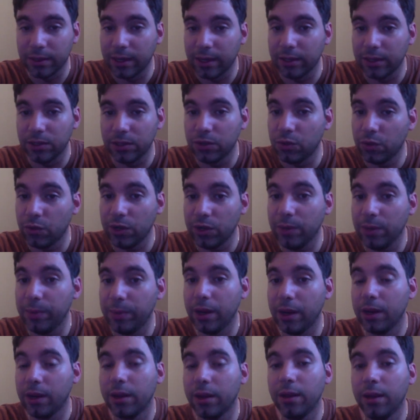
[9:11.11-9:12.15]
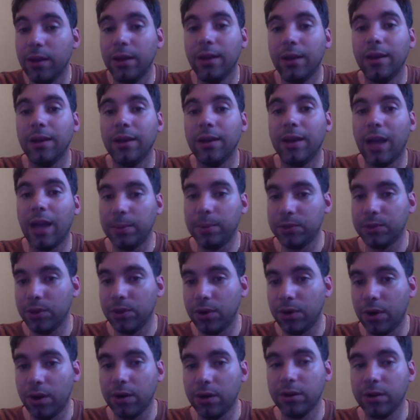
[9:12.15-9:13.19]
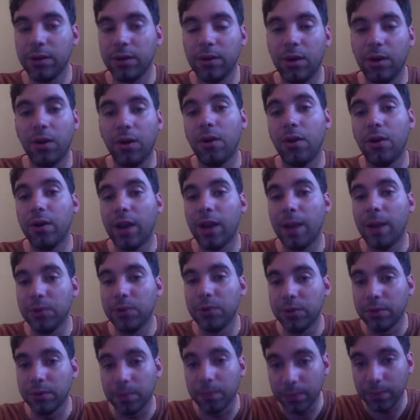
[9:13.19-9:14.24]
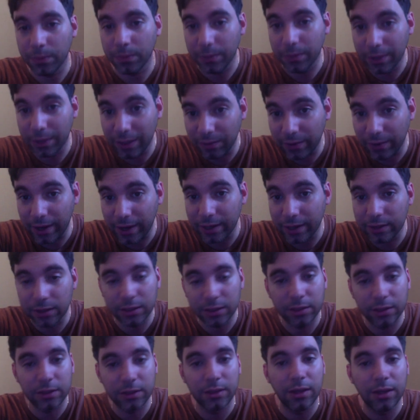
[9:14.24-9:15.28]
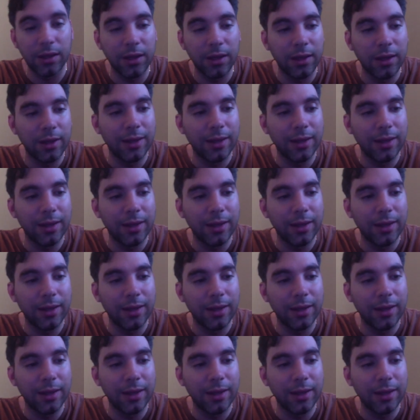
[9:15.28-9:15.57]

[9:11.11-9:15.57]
It's not a streaming capture card or capture device.